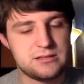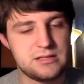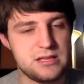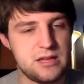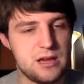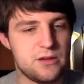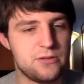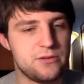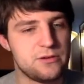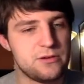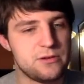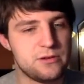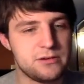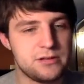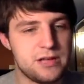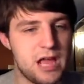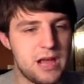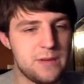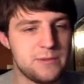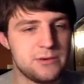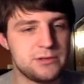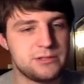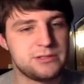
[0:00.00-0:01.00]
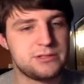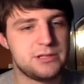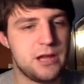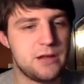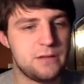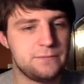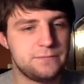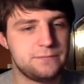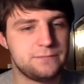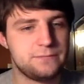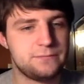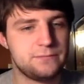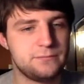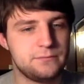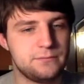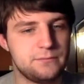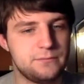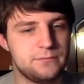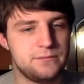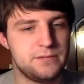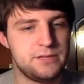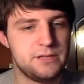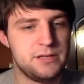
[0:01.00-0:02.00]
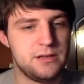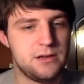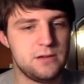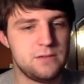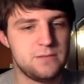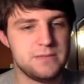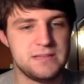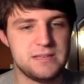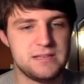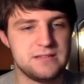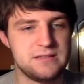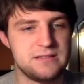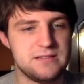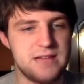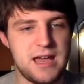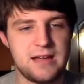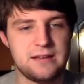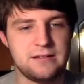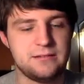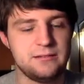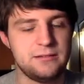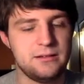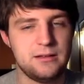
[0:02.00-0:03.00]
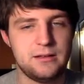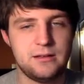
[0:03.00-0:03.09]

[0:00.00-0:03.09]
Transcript: the other gamer stuff video because that